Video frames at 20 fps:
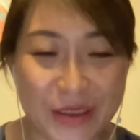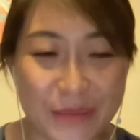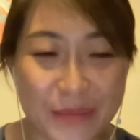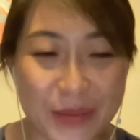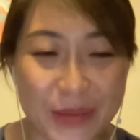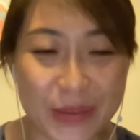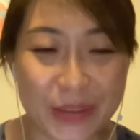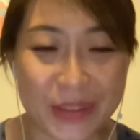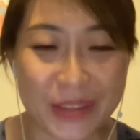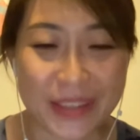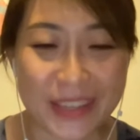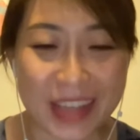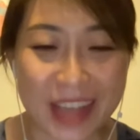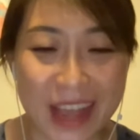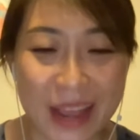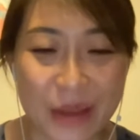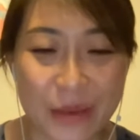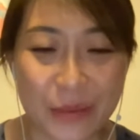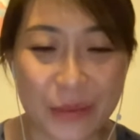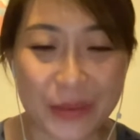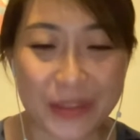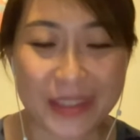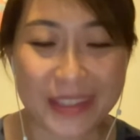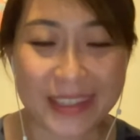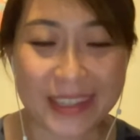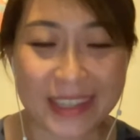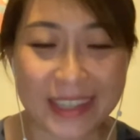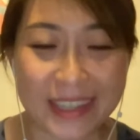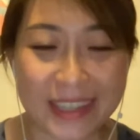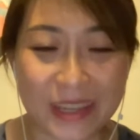because I was
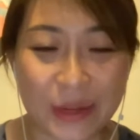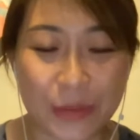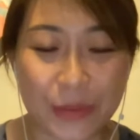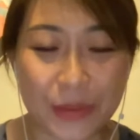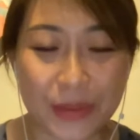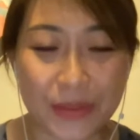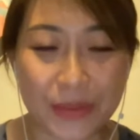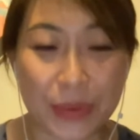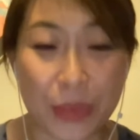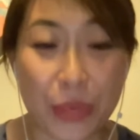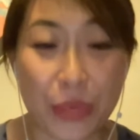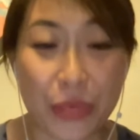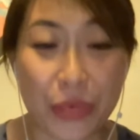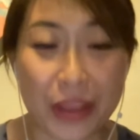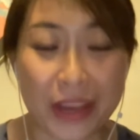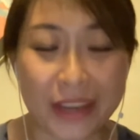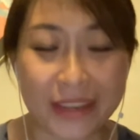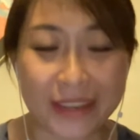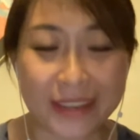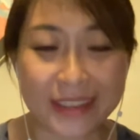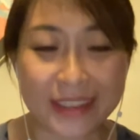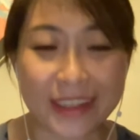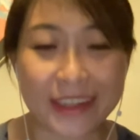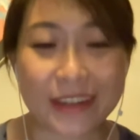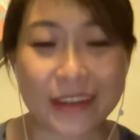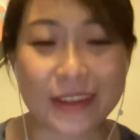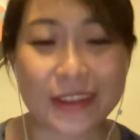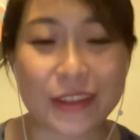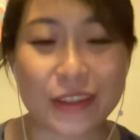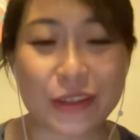dealing with things that
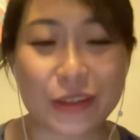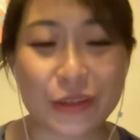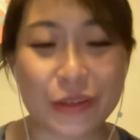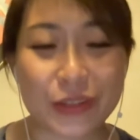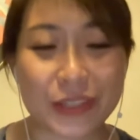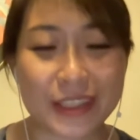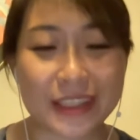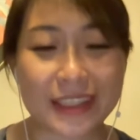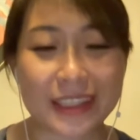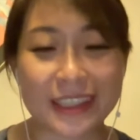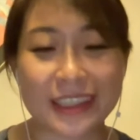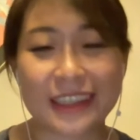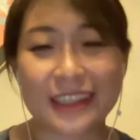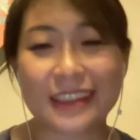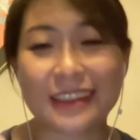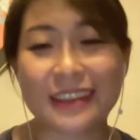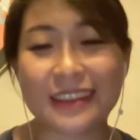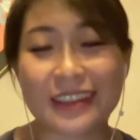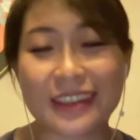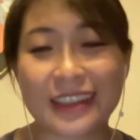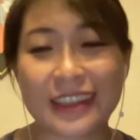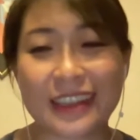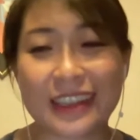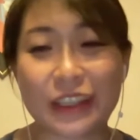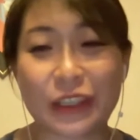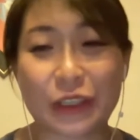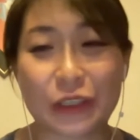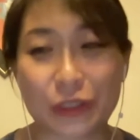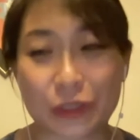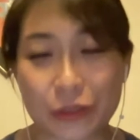are traditionally
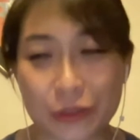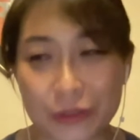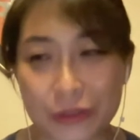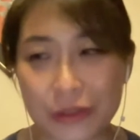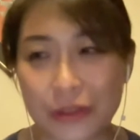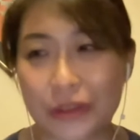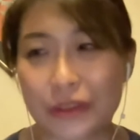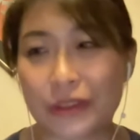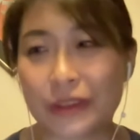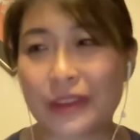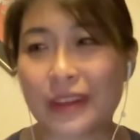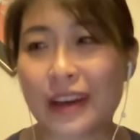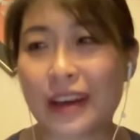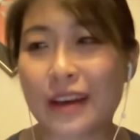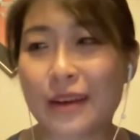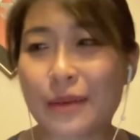internal,